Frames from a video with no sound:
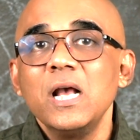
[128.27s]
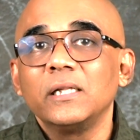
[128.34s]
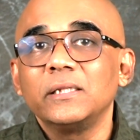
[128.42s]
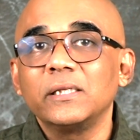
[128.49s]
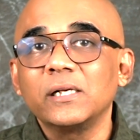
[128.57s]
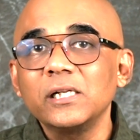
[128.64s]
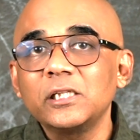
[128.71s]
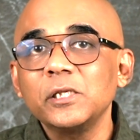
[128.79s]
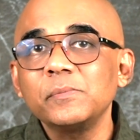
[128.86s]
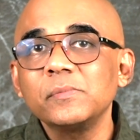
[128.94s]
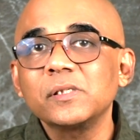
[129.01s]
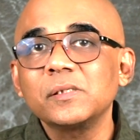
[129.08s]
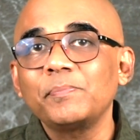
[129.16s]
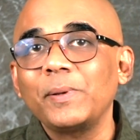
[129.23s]
The
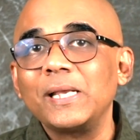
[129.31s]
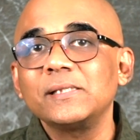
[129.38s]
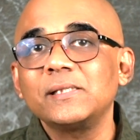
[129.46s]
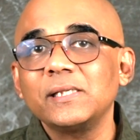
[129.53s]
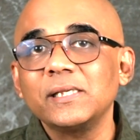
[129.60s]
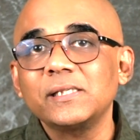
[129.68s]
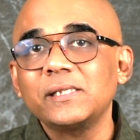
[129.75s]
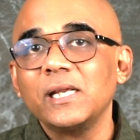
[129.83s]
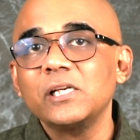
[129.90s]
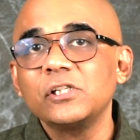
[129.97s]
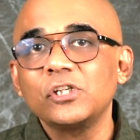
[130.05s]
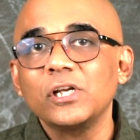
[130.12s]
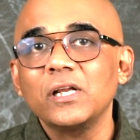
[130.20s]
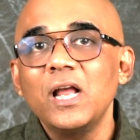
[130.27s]
rhythms, pacing,
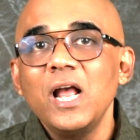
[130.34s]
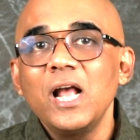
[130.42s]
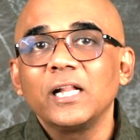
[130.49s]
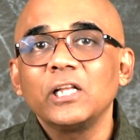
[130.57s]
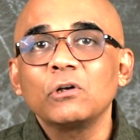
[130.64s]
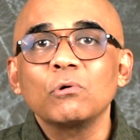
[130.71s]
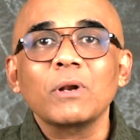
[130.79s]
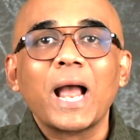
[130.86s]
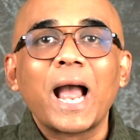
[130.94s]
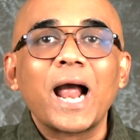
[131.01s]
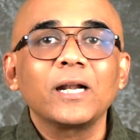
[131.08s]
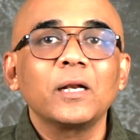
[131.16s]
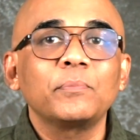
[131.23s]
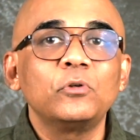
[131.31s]
staging, they don't
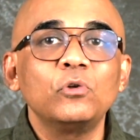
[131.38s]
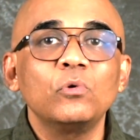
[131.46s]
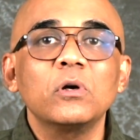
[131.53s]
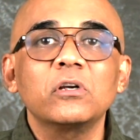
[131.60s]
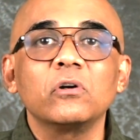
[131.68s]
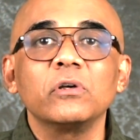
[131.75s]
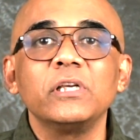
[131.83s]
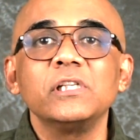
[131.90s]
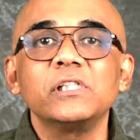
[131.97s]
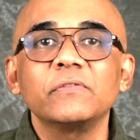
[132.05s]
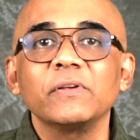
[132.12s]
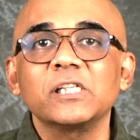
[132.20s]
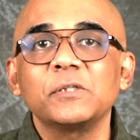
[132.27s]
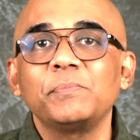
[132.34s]
add up to a cohesive
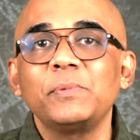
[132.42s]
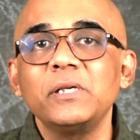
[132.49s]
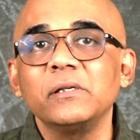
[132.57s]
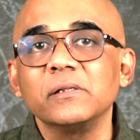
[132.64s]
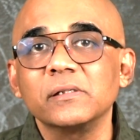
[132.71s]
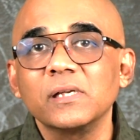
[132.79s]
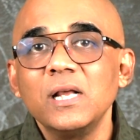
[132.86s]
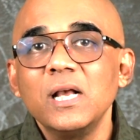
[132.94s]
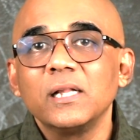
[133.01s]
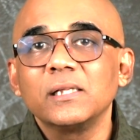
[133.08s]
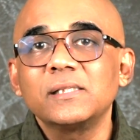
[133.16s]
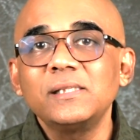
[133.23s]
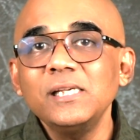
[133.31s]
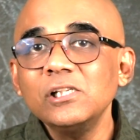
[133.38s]
experience. The
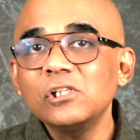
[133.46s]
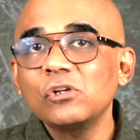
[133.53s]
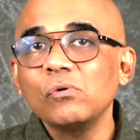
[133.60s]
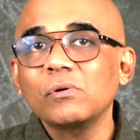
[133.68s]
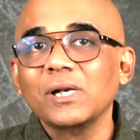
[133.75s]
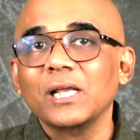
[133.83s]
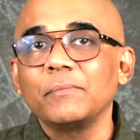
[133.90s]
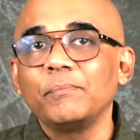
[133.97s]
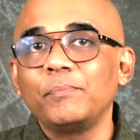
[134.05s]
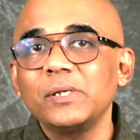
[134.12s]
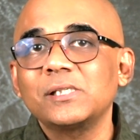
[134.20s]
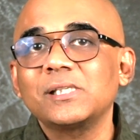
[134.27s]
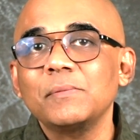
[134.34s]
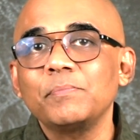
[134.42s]
scenes look like
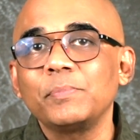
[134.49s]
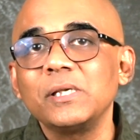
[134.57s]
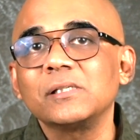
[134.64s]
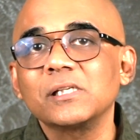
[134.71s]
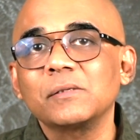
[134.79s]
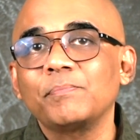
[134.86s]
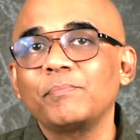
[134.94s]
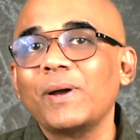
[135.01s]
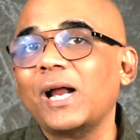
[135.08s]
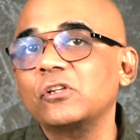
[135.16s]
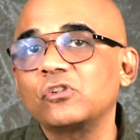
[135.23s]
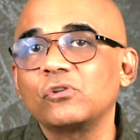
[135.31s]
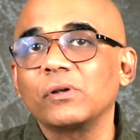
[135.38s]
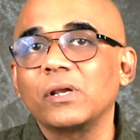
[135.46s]
bits and pieces
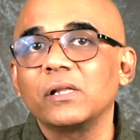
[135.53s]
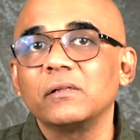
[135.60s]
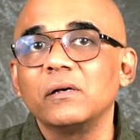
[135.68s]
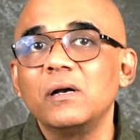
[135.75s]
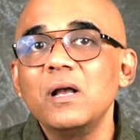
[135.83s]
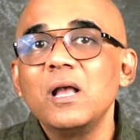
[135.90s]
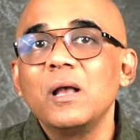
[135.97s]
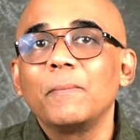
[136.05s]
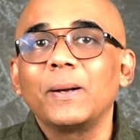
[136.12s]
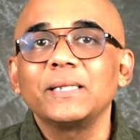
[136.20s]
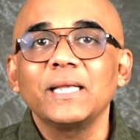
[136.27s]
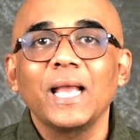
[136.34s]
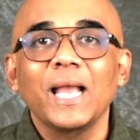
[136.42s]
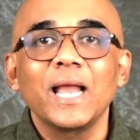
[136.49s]
patched together. By
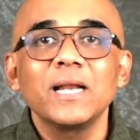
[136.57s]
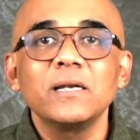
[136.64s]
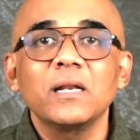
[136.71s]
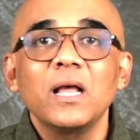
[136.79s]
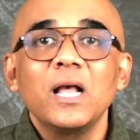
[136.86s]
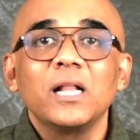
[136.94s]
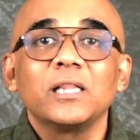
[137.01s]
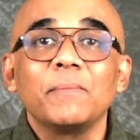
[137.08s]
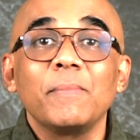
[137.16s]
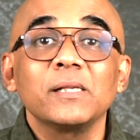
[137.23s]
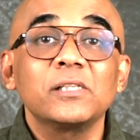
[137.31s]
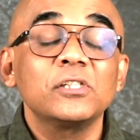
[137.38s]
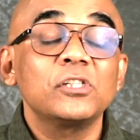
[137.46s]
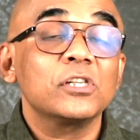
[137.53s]
the end, the
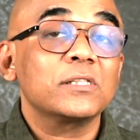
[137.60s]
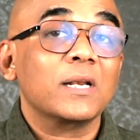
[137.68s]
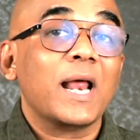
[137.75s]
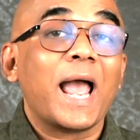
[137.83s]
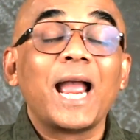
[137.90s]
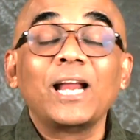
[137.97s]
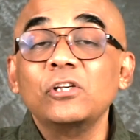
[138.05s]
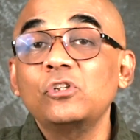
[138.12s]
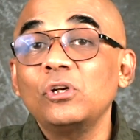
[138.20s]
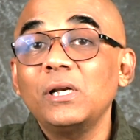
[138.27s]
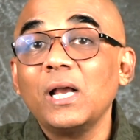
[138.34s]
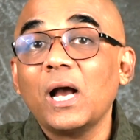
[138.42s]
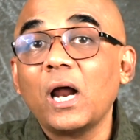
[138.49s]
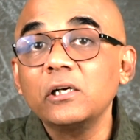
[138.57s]
messages are
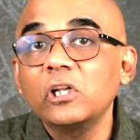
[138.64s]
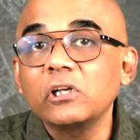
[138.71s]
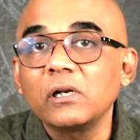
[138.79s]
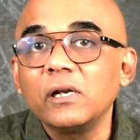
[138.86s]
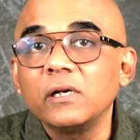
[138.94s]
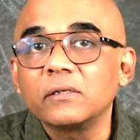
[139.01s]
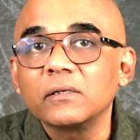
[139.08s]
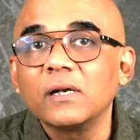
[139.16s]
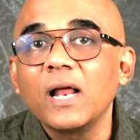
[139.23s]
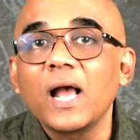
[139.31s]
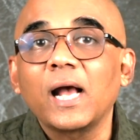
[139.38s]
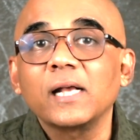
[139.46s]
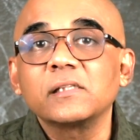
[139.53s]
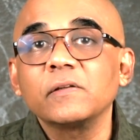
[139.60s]
actually articulated
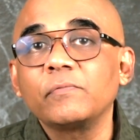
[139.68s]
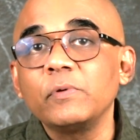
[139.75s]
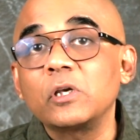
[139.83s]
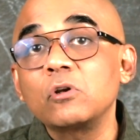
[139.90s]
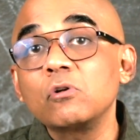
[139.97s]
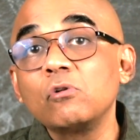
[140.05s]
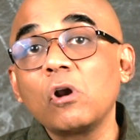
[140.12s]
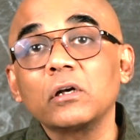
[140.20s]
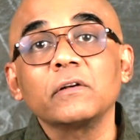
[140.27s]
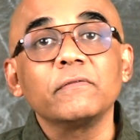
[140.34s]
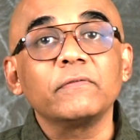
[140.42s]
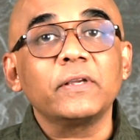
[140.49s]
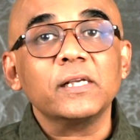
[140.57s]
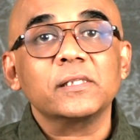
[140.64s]
as if we could not
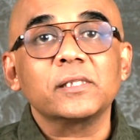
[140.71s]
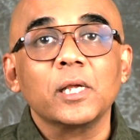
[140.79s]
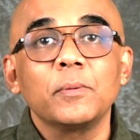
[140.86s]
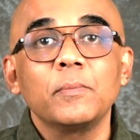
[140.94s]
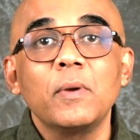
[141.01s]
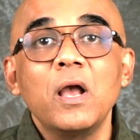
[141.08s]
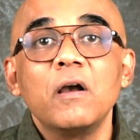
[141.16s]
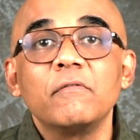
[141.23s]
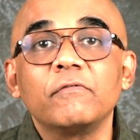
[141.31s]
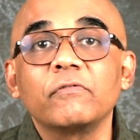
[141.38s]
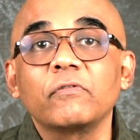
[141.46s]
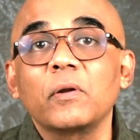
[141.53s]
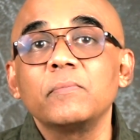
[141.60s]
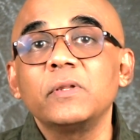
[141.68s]
have guessed them
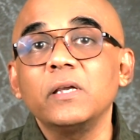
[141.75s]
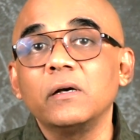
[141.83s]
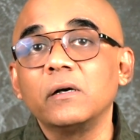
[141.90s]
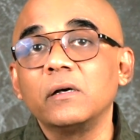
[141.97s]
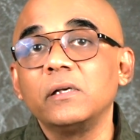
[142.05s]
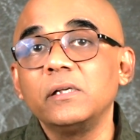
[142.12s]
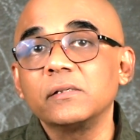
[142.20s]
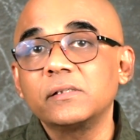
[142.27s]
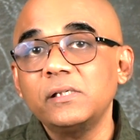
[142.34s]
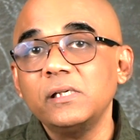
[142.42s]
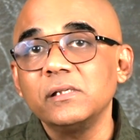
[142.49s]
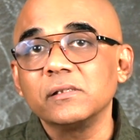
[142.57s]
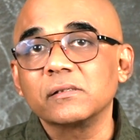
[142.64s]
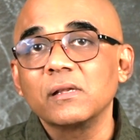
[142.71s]
from the earlier
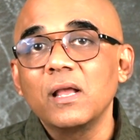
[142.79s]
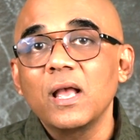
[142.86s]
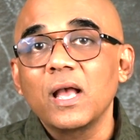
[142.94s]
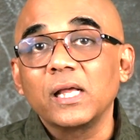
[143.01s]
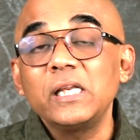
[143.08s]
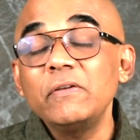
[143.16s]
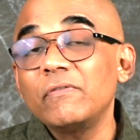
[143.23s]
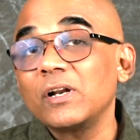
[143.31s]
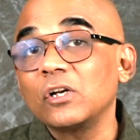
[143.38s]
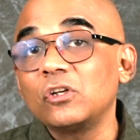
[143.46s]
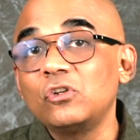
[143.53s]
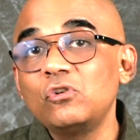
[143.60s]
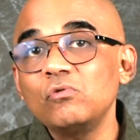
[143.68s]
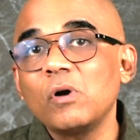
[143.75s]
scenes. And even
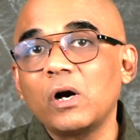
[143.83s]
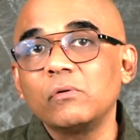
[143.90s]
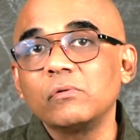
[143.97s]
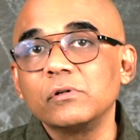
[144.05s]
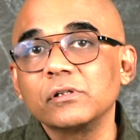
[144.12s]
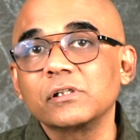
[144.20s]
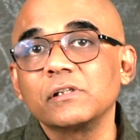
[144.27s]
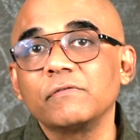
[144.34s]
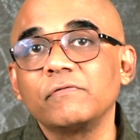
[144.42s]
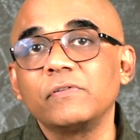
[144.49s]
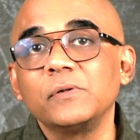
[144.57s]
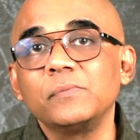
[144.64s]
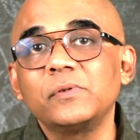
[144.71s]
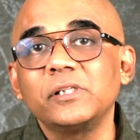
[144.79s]
at 2 hours, the
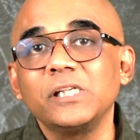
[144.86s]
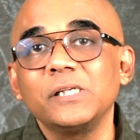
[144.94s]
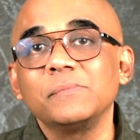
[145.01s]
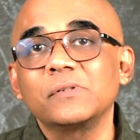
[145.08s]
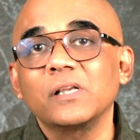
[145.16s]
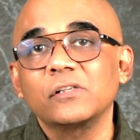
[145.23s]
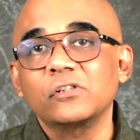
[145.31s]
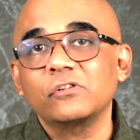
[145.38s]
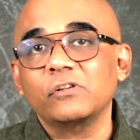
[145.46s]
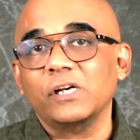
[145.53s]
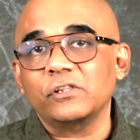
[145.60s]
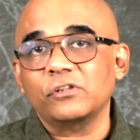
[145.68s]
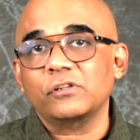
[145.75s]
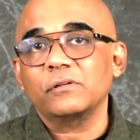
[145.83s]
film seems
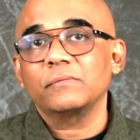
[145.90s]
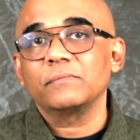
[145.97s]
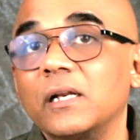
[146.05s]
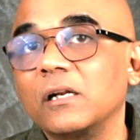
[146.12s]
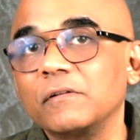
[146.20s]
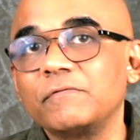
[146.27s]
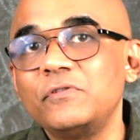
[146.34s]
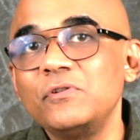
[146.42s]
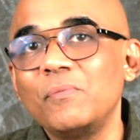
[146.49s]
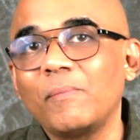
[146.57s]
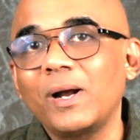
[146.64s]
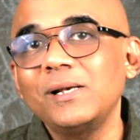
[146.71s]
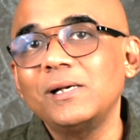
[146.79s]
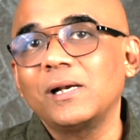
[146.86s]
stretched. There are a few
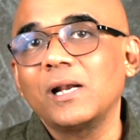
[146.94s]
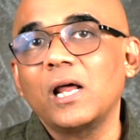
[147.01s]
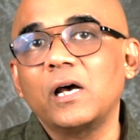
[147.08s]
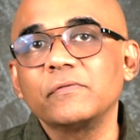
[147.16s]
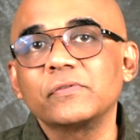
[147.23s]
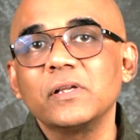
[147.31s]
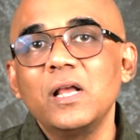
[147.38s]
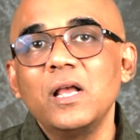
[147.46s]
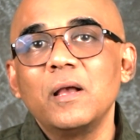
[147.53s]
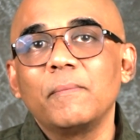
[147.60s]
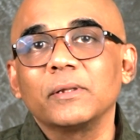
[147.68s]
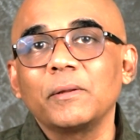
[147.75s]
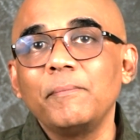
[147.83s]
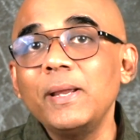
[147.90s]
mild laughs,
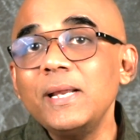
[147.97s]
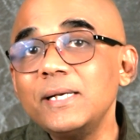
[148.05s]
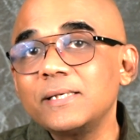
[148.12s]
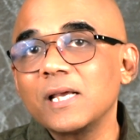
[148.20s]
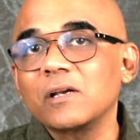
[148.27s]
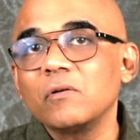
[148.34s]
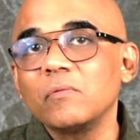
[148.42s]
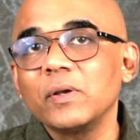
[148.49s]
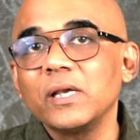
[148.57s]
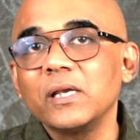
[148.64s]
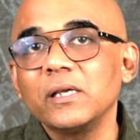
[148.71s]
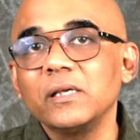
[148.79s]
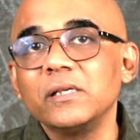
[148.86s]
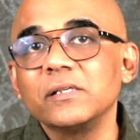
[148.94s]
but the main
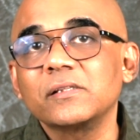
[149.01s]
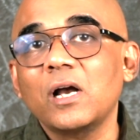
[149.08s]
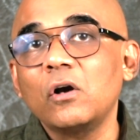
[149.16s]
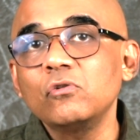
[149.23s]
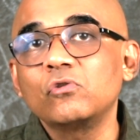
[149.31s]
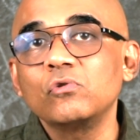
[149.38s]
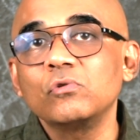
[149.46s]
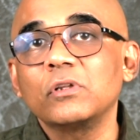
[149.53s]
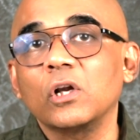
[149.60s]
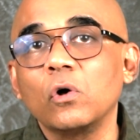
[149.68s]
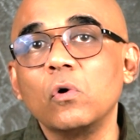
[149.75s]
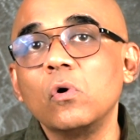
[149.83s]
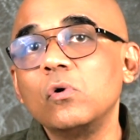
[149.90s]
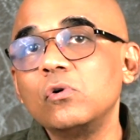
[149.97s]
takeaway is how true that
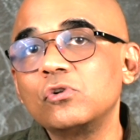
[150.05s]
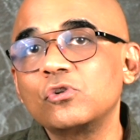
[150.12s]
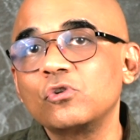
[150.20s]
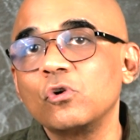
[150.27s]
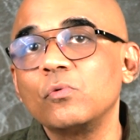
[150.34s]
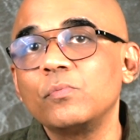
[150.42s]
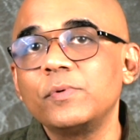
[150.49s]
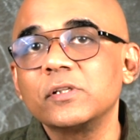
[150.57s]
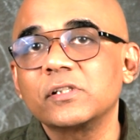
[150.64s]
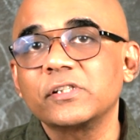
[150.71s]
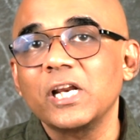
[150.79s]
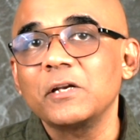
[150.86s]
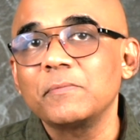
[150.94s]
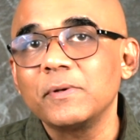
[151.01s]
old showbiz
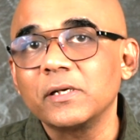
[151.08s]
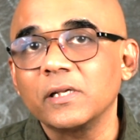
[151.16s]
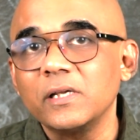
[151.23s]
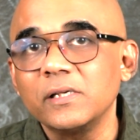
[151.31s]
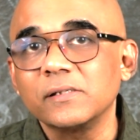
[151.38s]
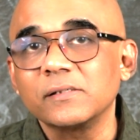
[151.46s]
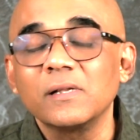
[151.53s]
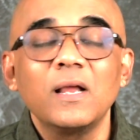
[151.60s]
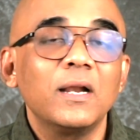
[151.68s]
statement is.